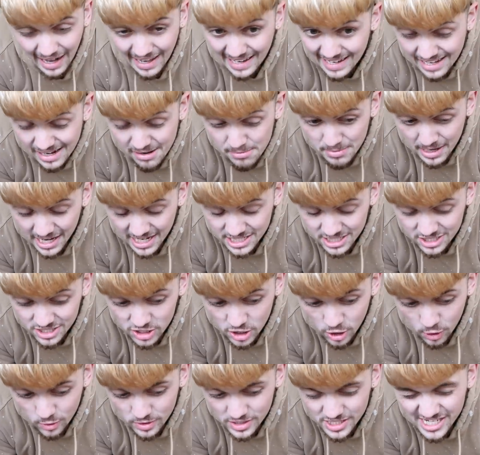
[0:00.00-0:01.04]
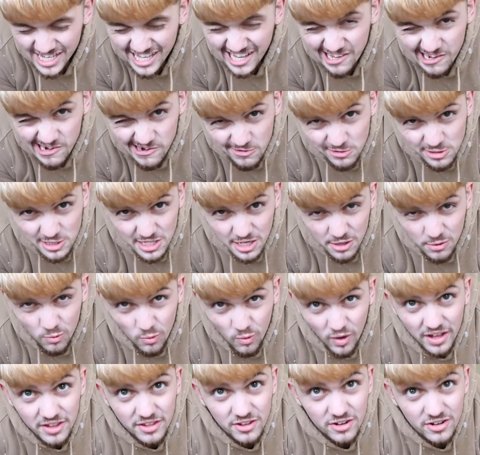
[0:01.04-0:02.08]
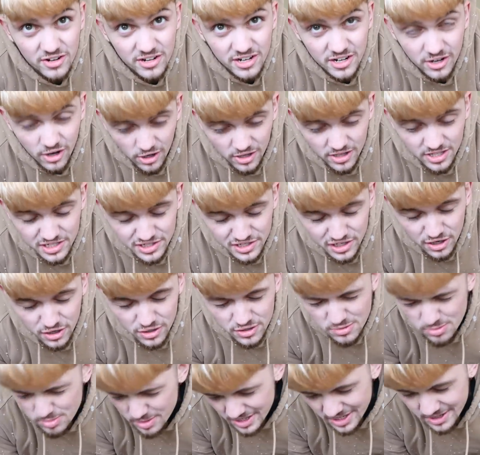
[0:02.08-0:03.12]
i can't imagine going in houston weather in all these clothes